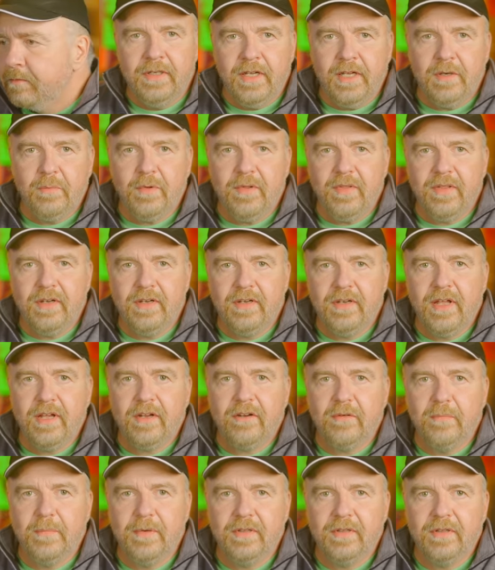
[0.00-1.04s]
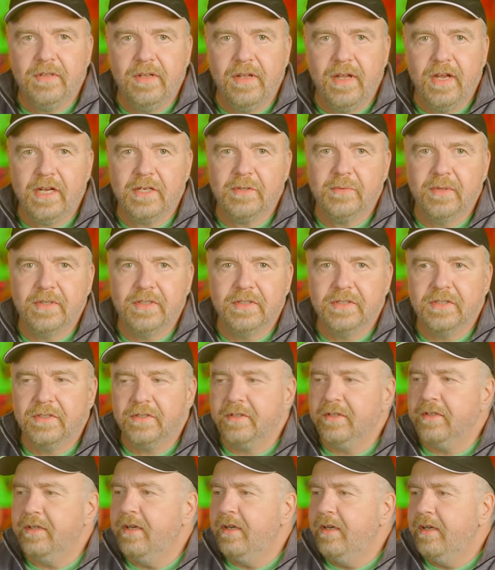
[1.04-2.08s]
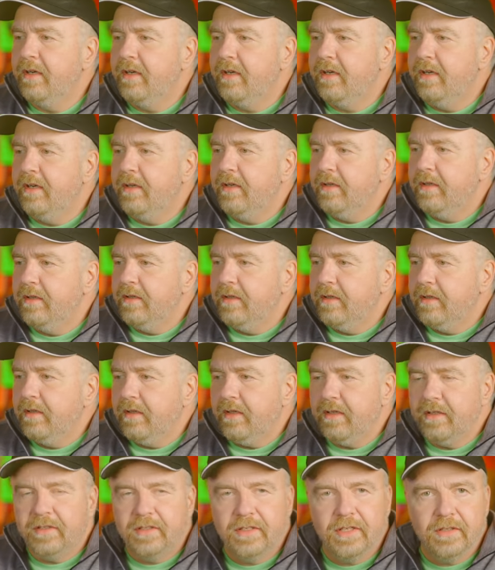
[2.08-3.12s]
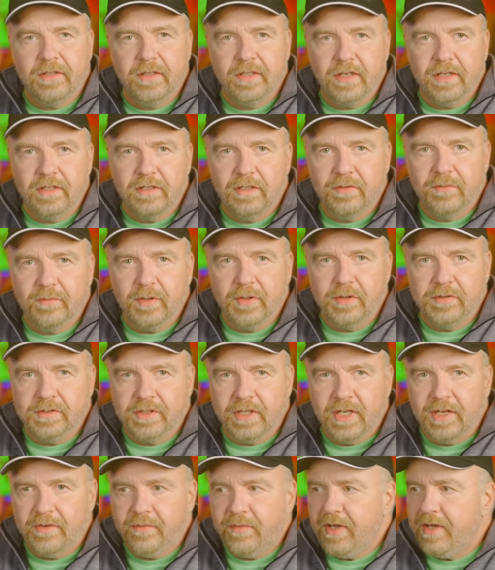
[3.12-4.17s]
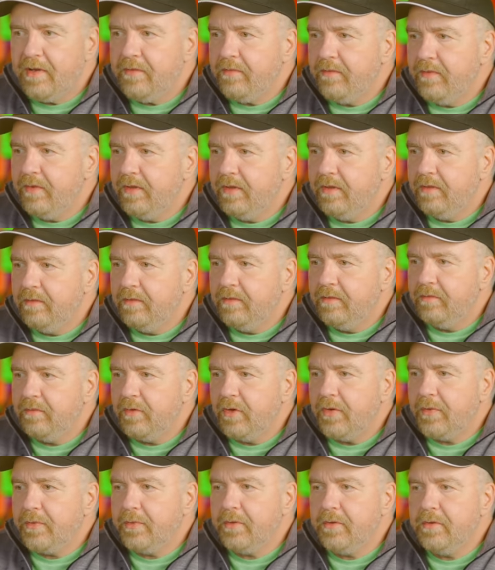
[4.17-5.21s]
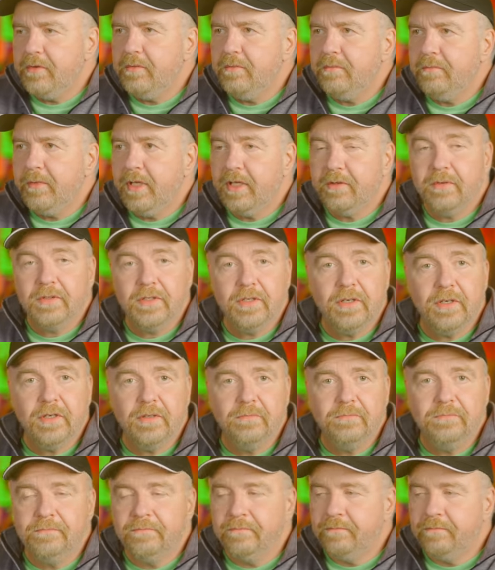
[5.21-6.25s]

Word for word: It will then decrement the X register until it underflows to FF, fall through, and return.